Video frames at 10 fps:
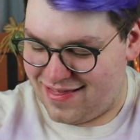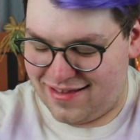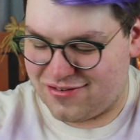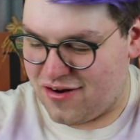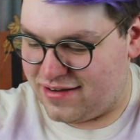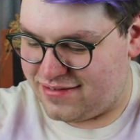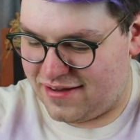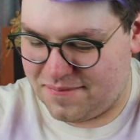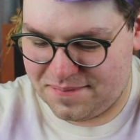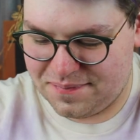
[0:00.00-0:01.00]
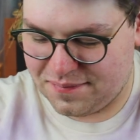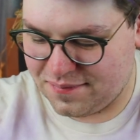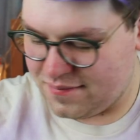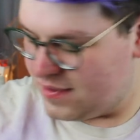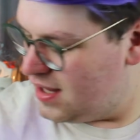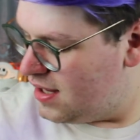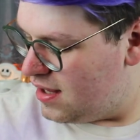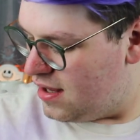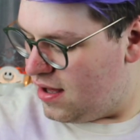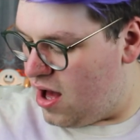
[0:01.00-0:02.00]
It's crazy.
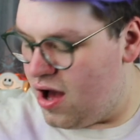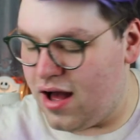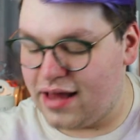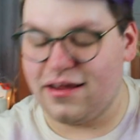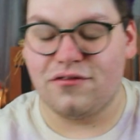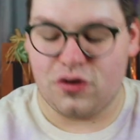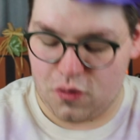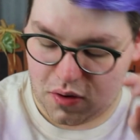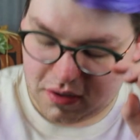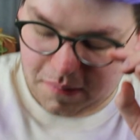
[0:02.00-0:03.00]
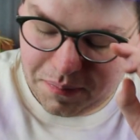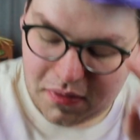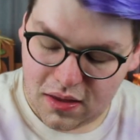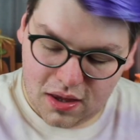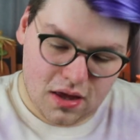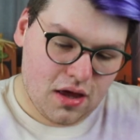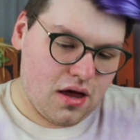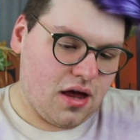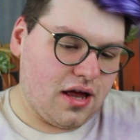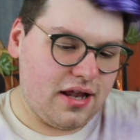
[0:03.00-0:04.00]
Oh, I love New York.
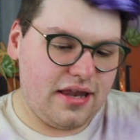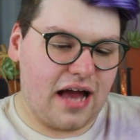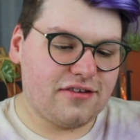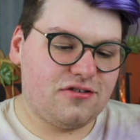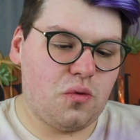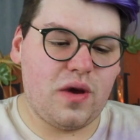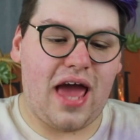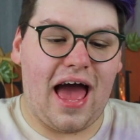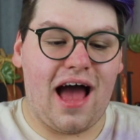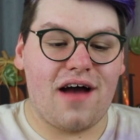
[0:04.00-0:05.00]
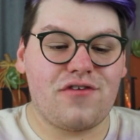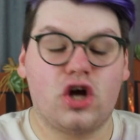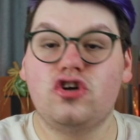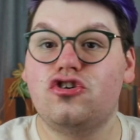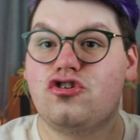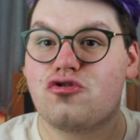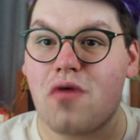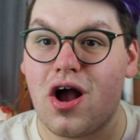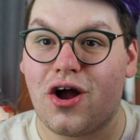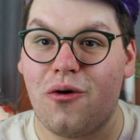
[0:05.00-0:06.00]
Next, we have
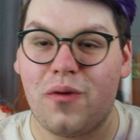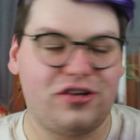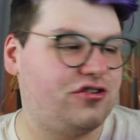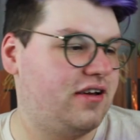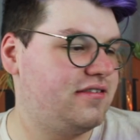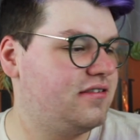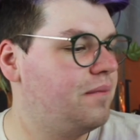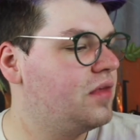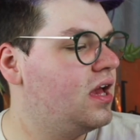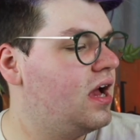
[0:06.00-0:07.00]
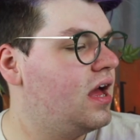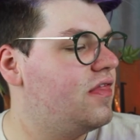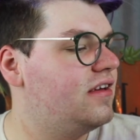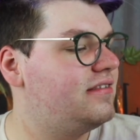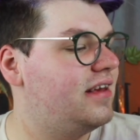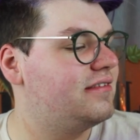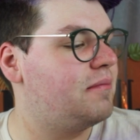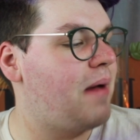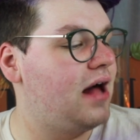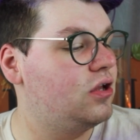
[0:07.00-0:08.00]
Drunk Witches. This is
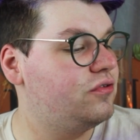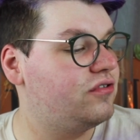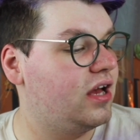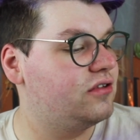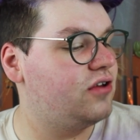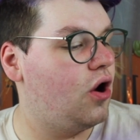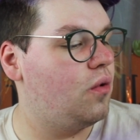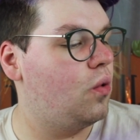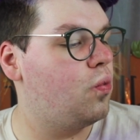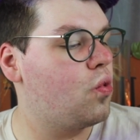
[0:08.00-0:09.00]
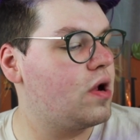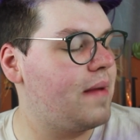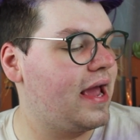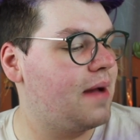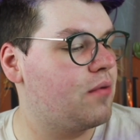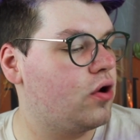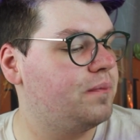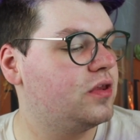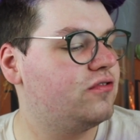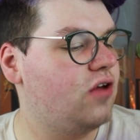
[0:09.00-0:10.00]
Palo Santo Warm Amber
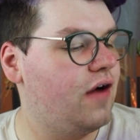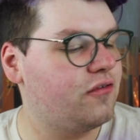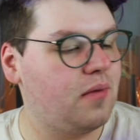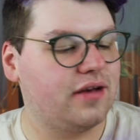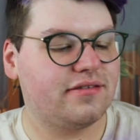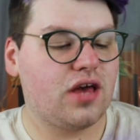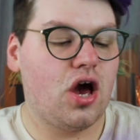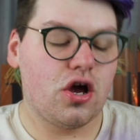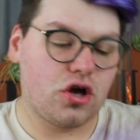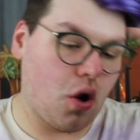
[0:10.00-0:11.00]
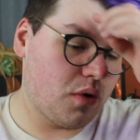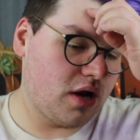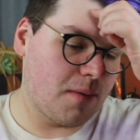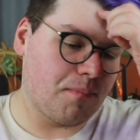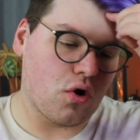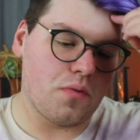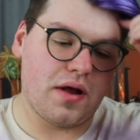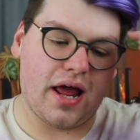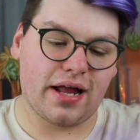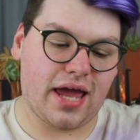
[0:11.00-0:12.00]
Soft Musk Coconut
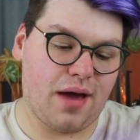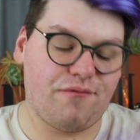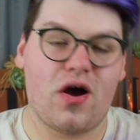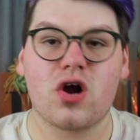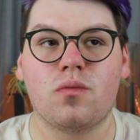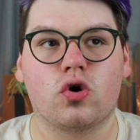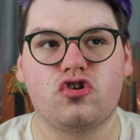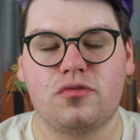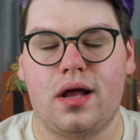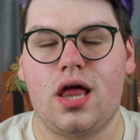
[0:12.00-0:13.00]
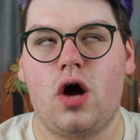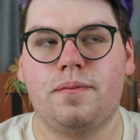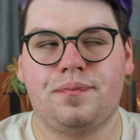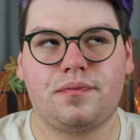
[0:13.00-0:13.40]
Bourbon and Campfire Marshmallow.